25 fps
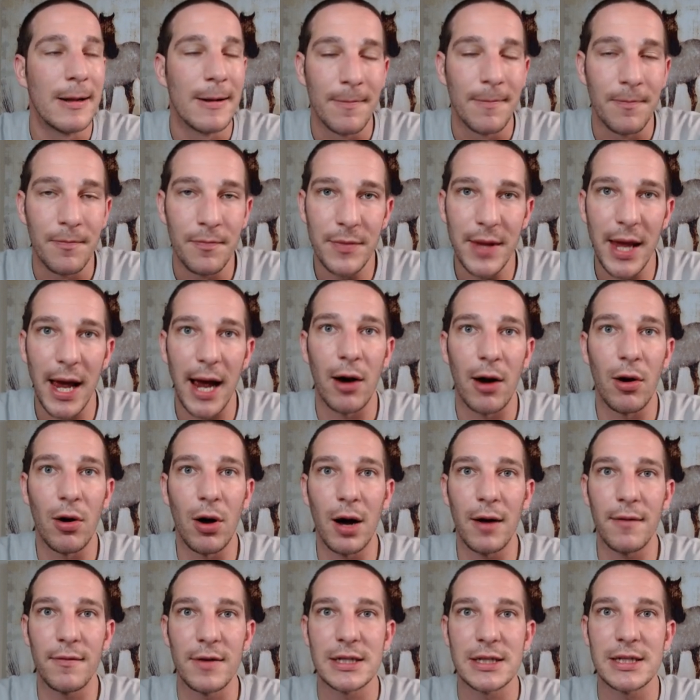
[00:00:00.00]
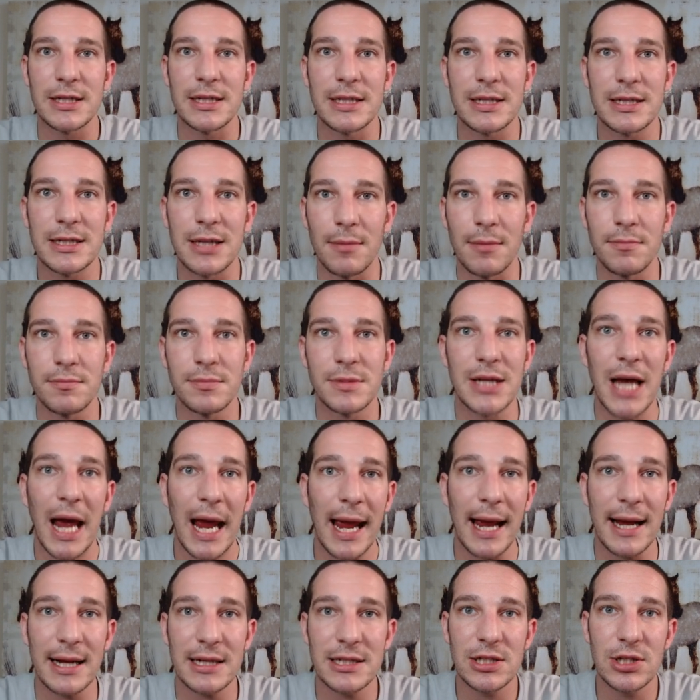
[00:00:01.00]
Now, obviously, some
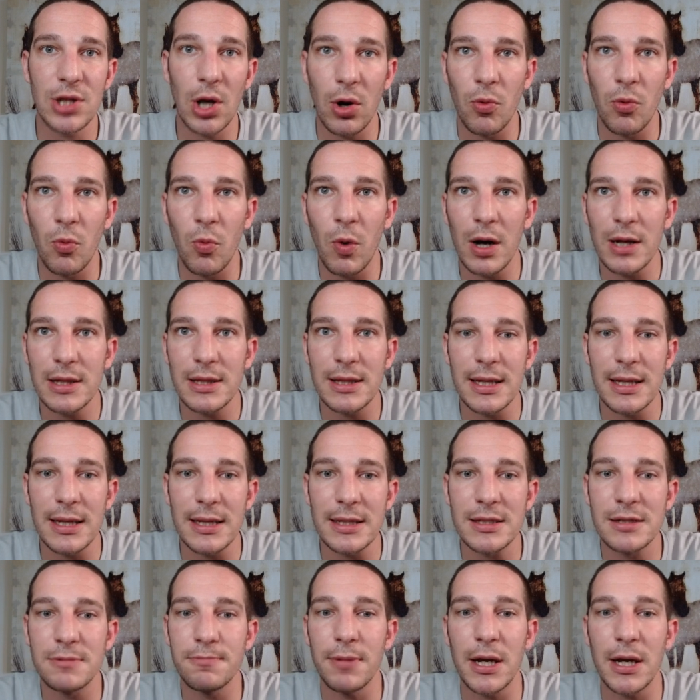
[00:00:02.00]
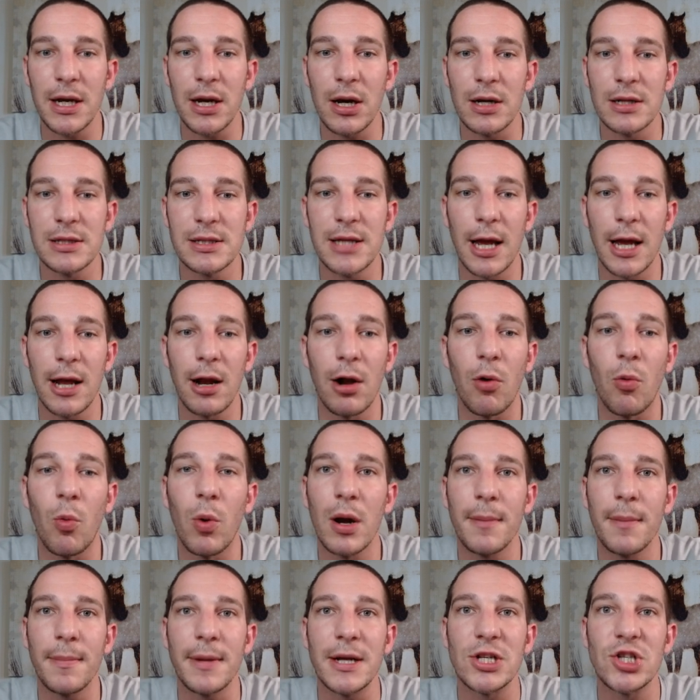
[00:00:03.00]
tanks don't want this because they don't
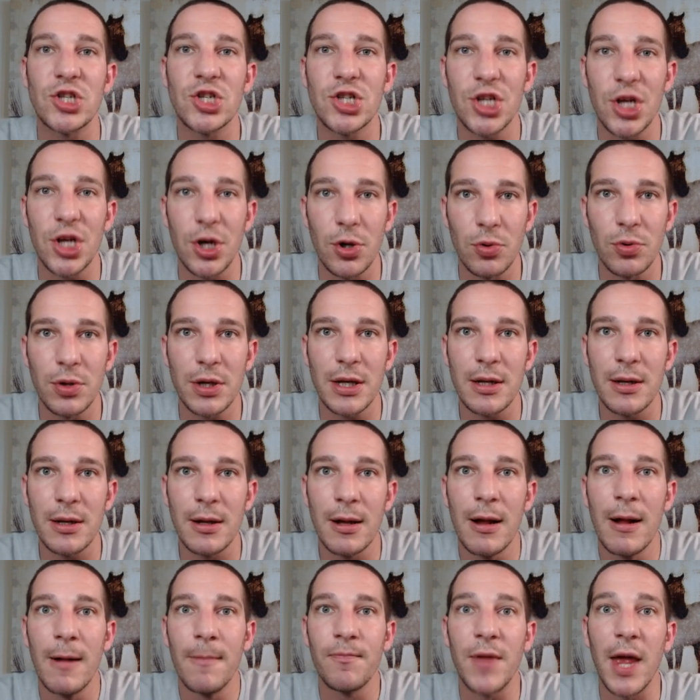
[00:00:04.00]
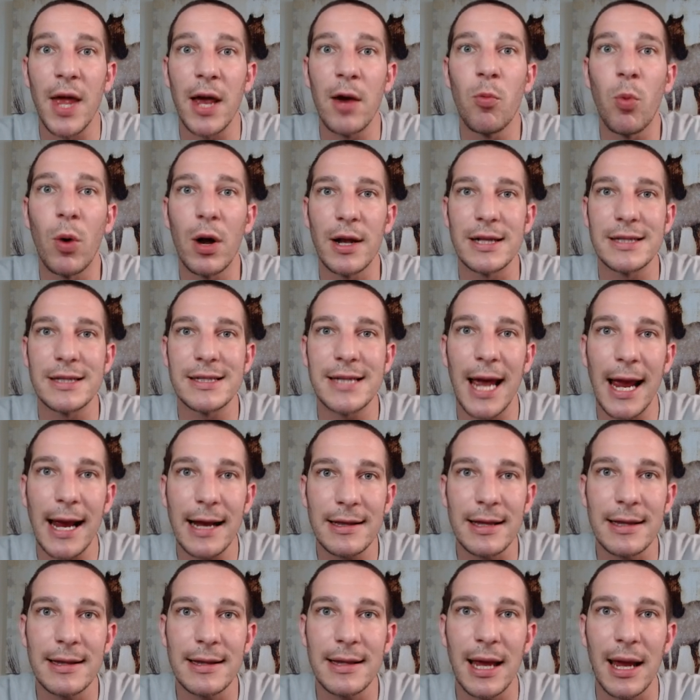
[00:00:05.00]
want to be shielded. They want to
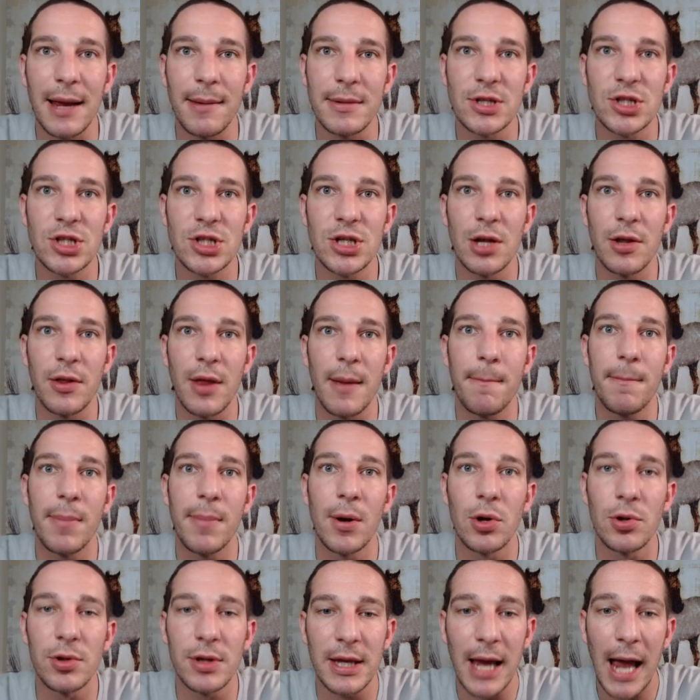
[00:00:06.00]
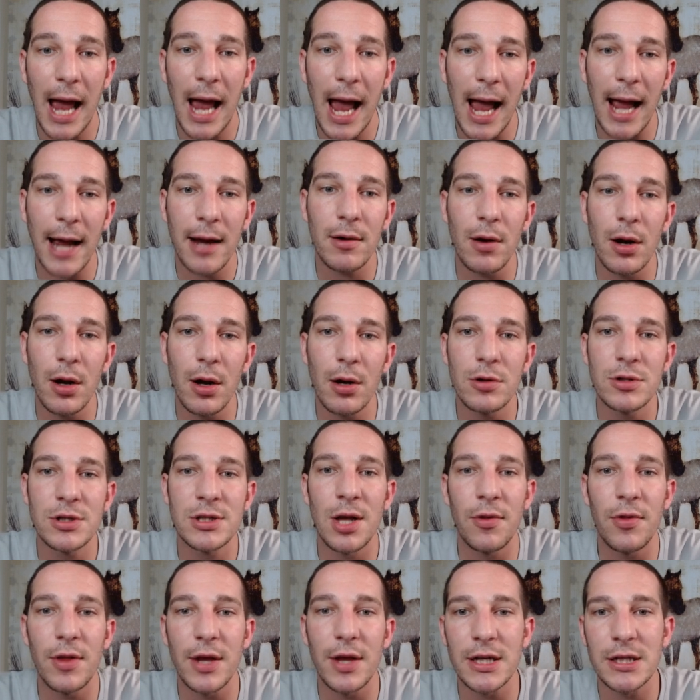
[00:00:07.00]
take the damage, so they build the aggro.
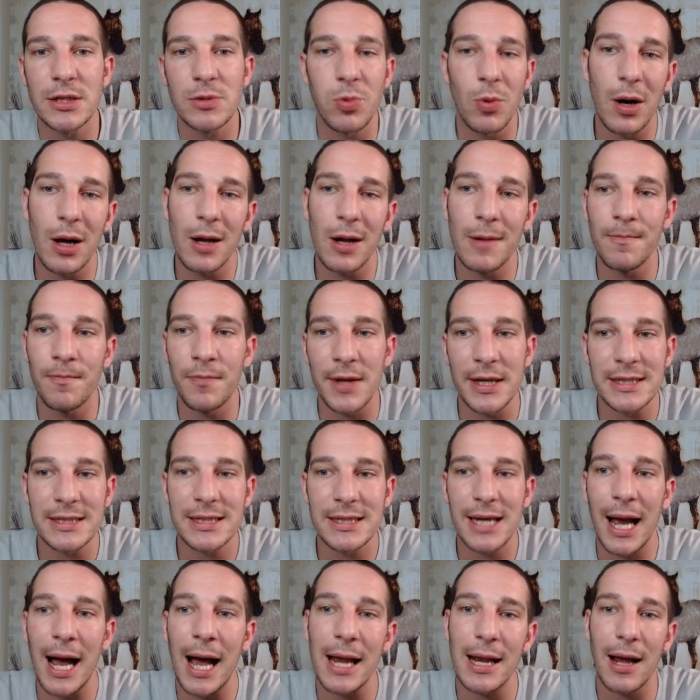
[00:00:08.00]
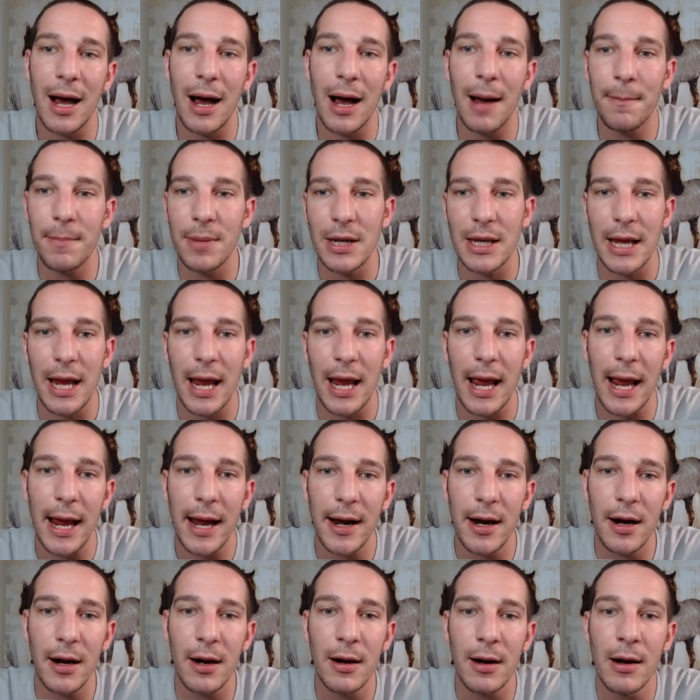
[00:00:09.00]
So this one is kind of up in the
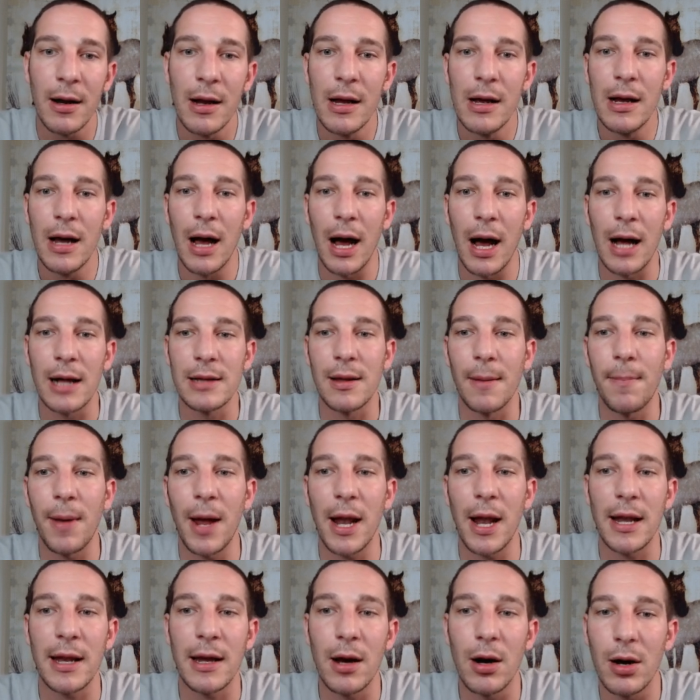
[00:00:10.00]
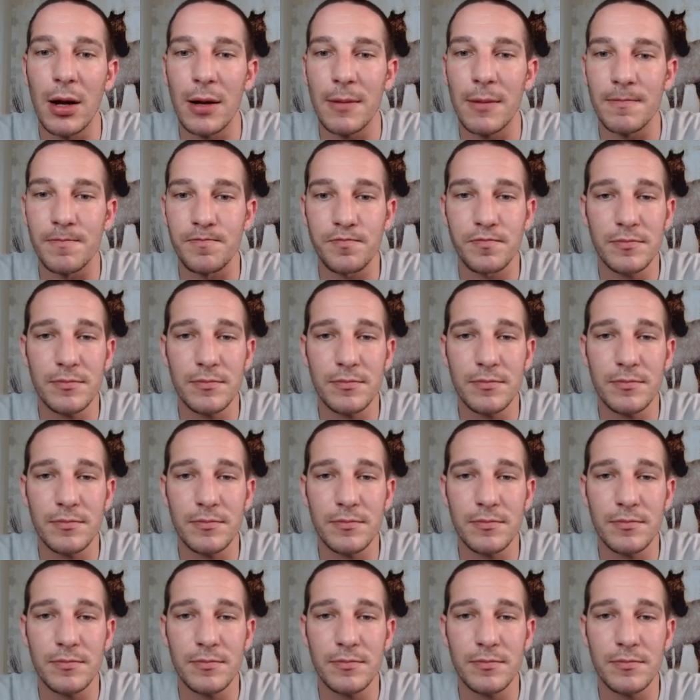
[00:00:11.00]
air, depending on